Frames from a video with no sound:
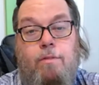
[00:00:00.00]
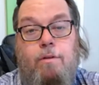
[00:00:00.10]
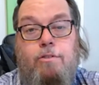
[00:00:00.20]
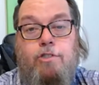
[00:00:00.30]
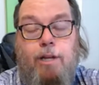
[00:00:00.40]

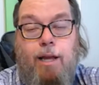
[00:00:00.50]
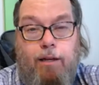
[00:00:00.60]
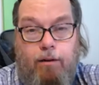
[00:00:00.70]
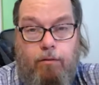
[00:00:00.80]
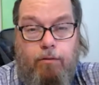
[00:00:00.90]
the
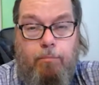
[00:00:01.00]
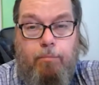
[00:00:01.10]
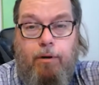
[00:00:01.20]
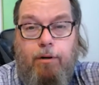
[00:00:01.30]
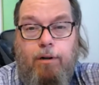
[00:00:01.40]
channel, the
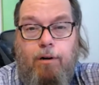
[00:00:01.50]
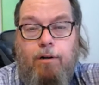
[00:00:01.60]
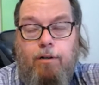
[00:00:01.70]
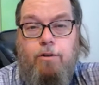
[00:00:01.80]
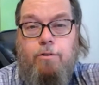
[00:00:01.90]
Bird
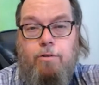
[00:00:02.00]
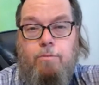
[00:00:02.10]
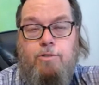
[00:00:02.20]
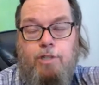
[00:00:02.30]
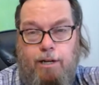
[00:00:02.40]
Garden
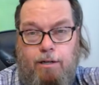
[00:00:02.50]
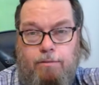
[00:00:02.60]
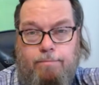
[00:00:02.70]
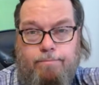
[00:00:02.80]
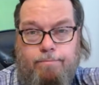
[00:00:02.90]
YouTube channel,